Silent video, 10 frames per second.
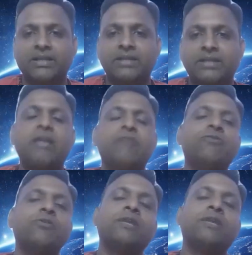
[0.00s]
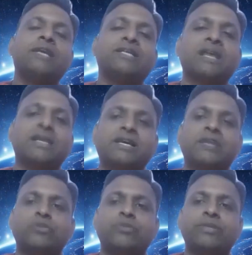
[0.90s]
Therefore, extra care
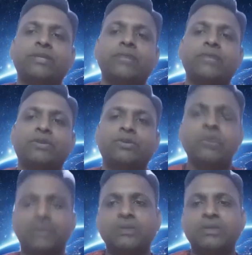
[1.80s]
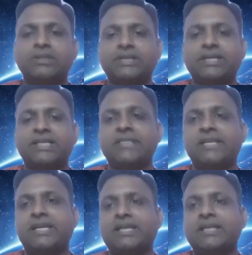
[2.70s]
should be given to second
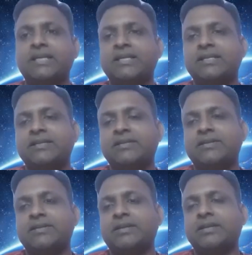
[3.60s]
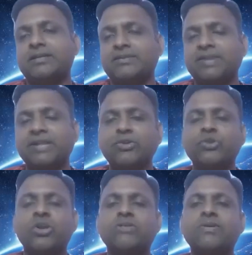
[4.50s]
child. Or some health issue
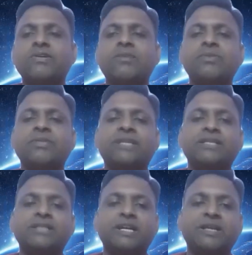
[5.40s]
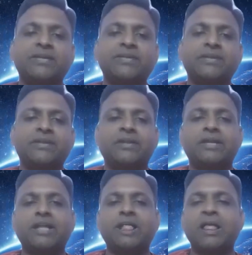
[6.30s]
also come to second child.
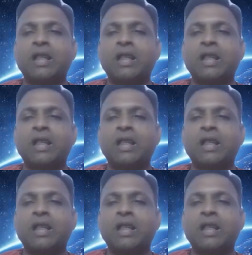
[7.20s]
Okay.